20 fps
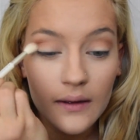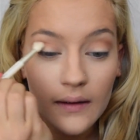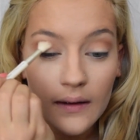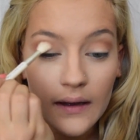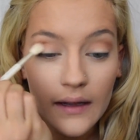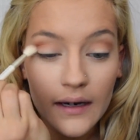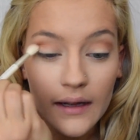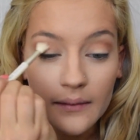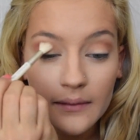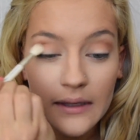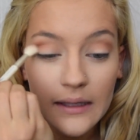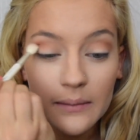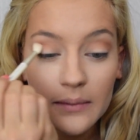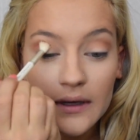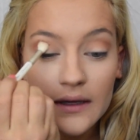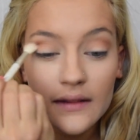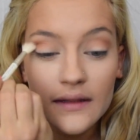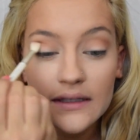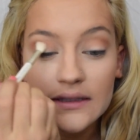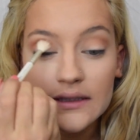And I'm
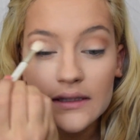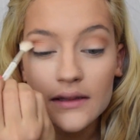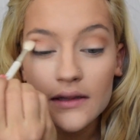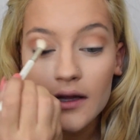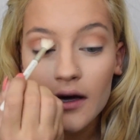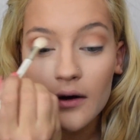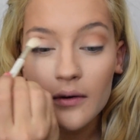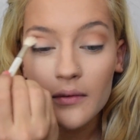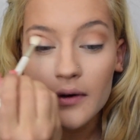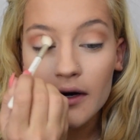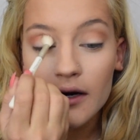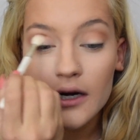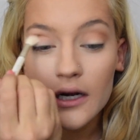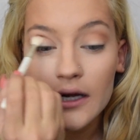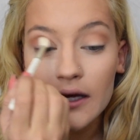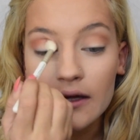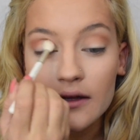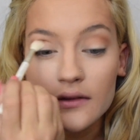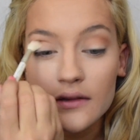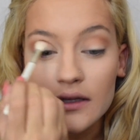keeping this lower
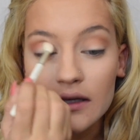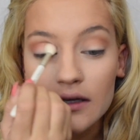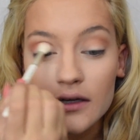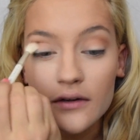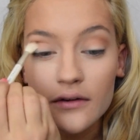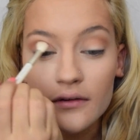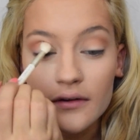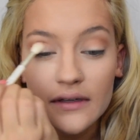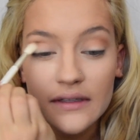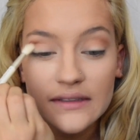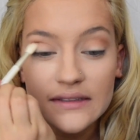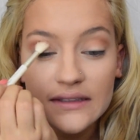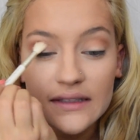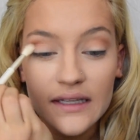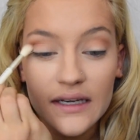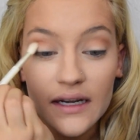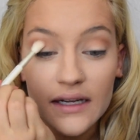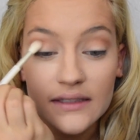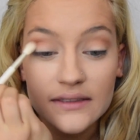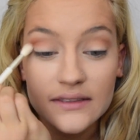in the crease
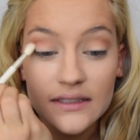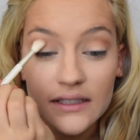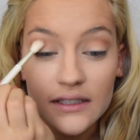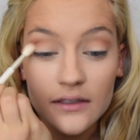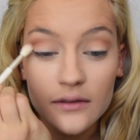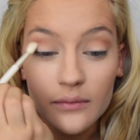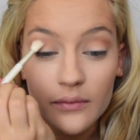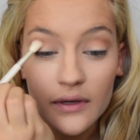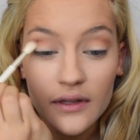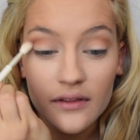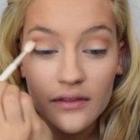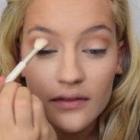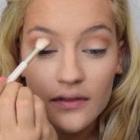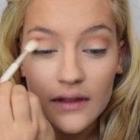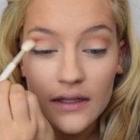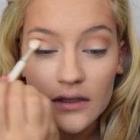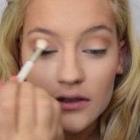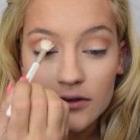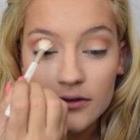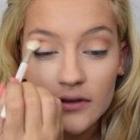than I did with
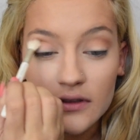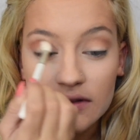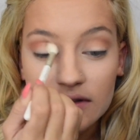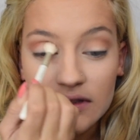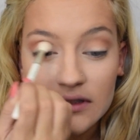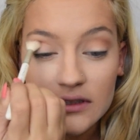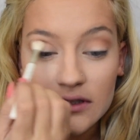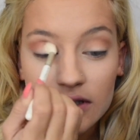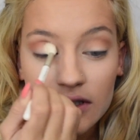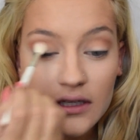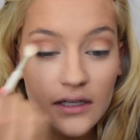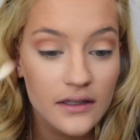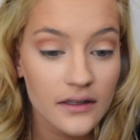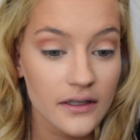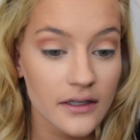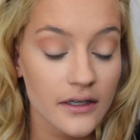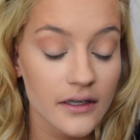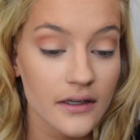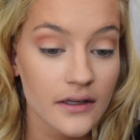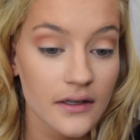the transition color.